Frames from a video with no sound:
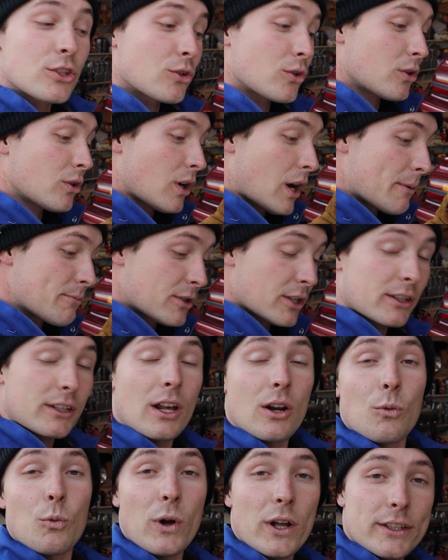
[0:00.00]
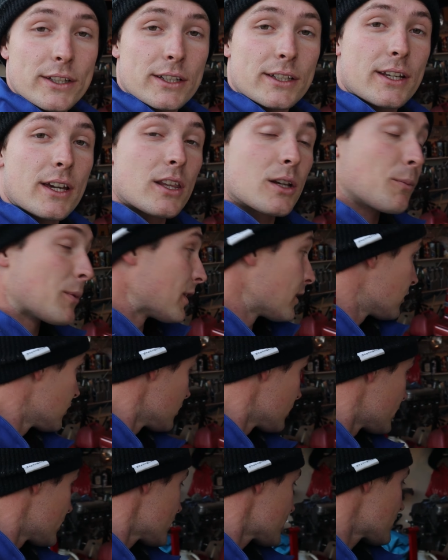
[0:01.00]
So I'm just gotta weld it together,
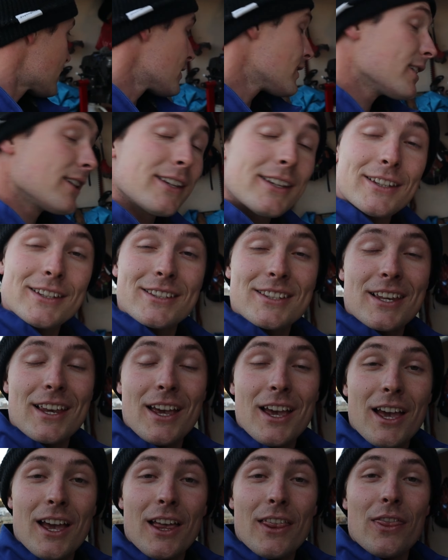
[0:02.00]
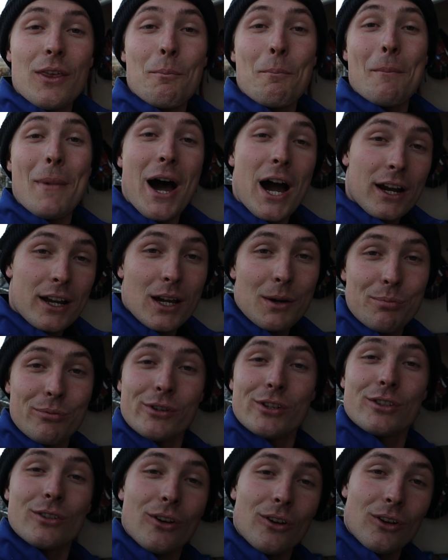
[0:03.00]
but this is the mock-up
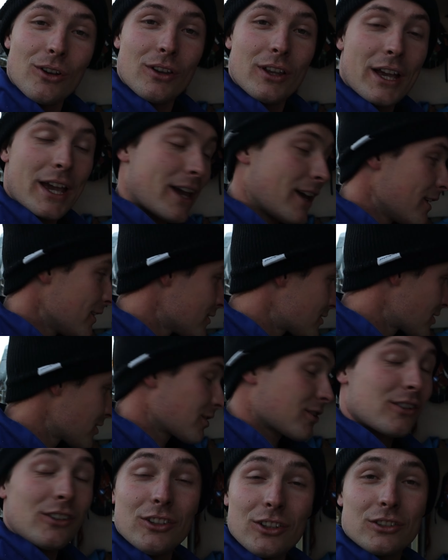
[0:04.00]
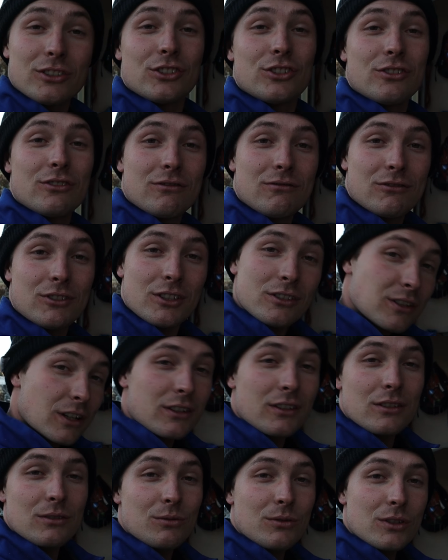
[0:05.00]
result, and it's just gonna look just
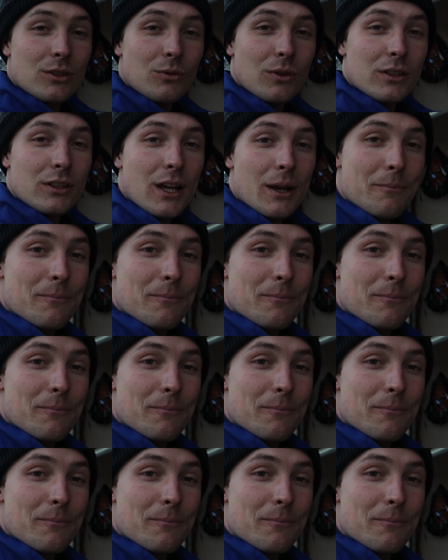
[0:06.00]
like this one is welded